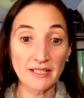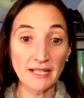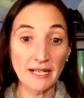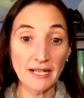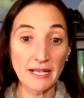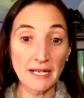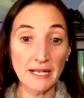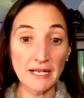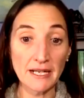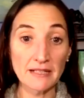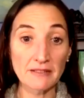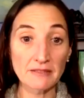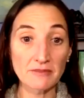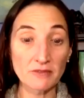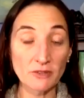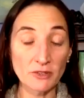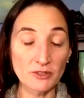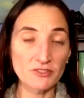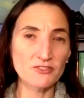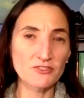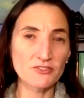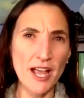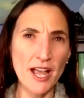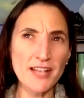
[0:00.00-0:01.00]
uh, or
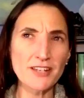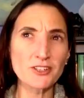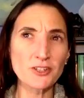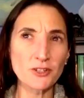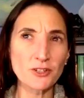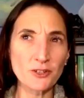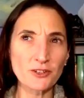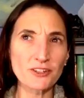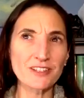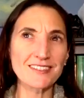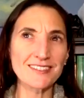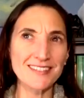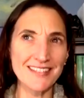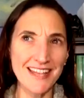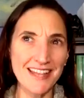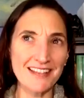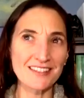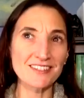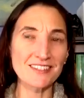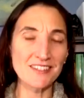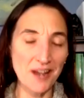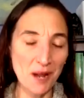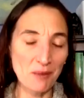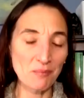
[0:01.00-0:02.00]
dried urine
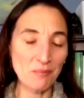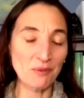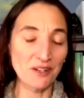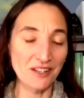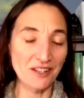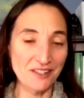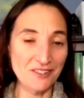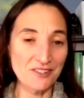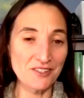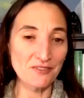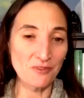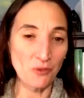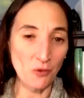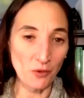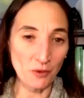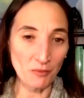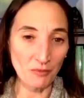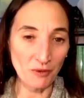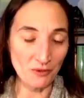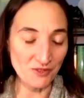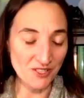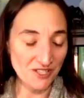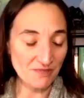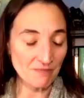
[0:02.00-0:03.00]
test comprehensive
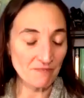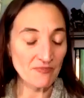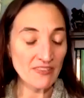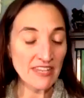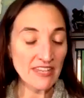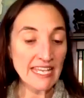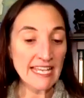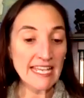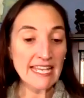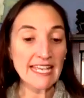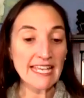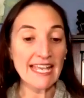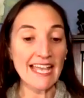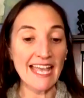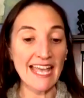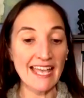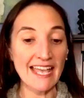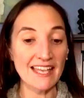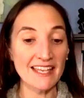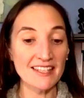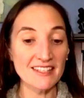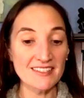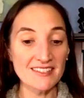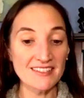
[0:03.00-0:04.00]
hormones.
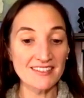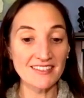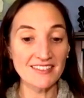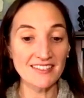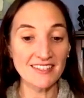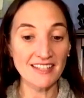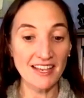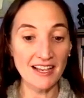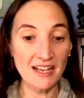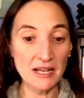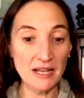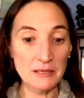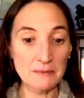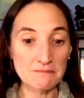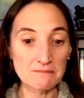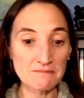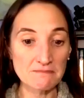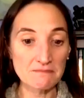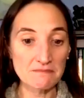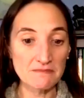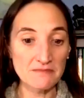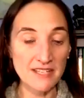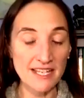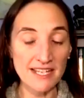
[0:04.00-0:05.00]
And um,
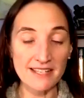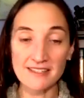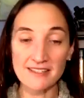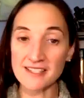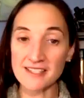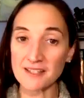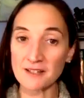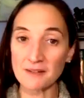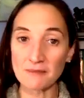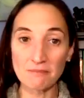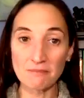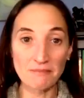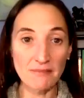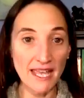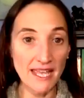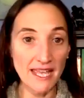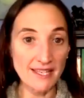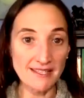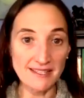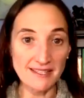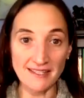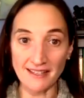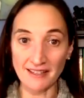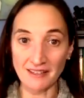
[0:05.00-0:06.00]
it's
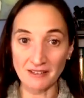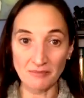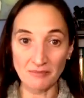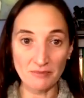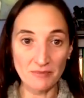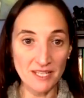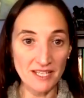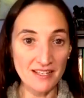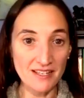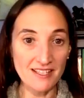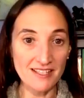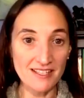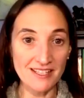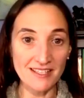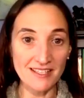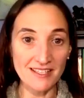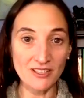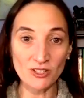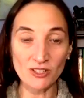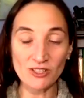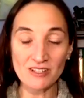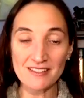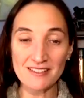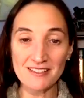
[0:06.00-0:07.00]
amazing because it
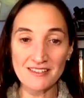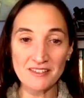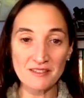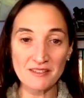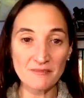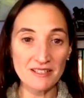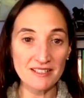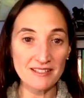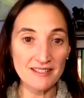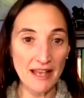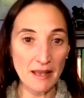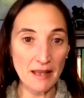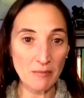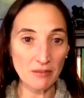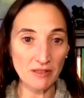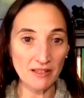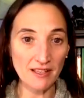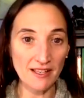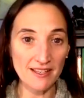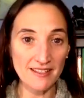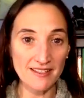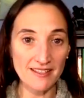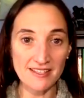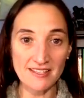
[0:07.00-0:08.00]
looks at the
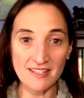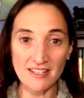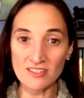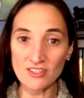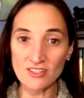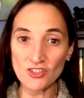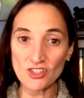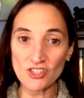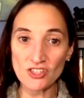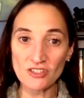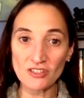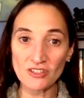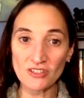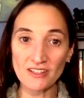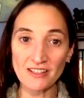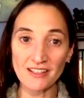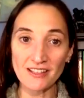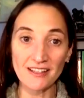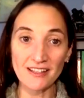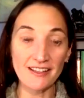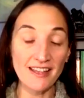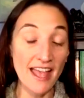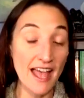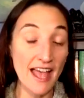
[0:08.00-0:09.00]
metabolites. It doesn't just look
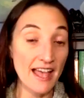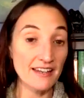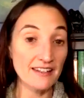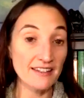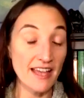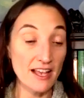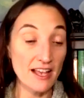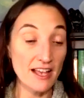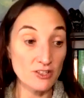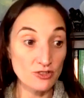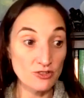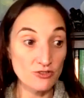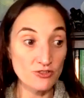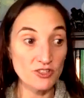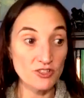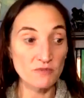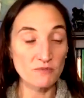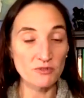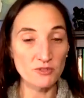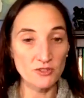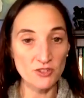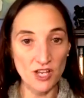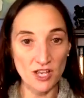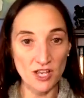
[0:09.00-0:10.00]
at estrogen,
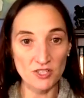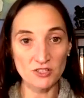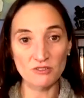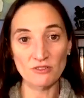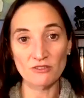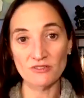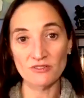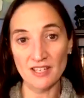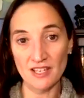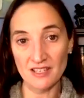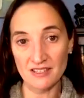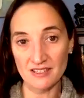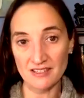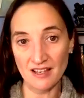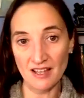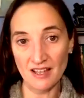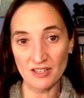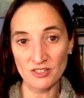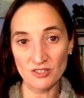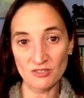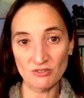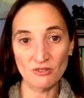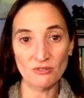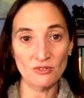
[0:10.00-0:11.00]
progesterone,
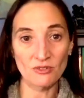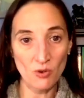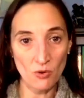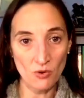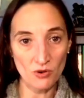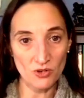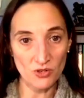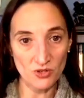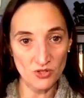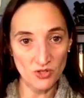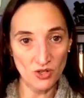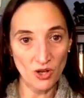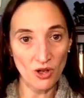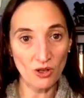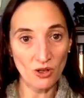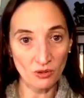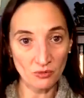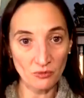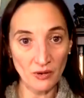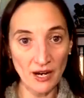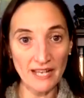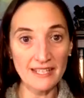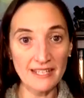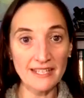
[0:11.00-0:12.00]
testosterone, cortisol,
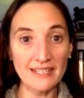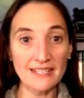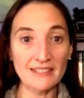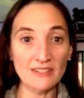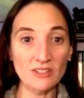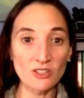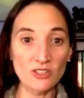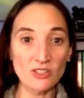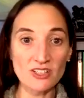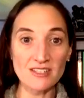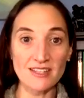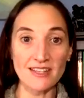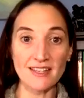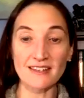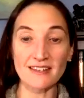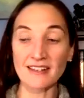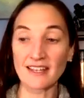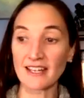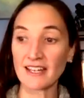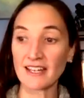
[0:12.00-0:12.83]
right? It looks at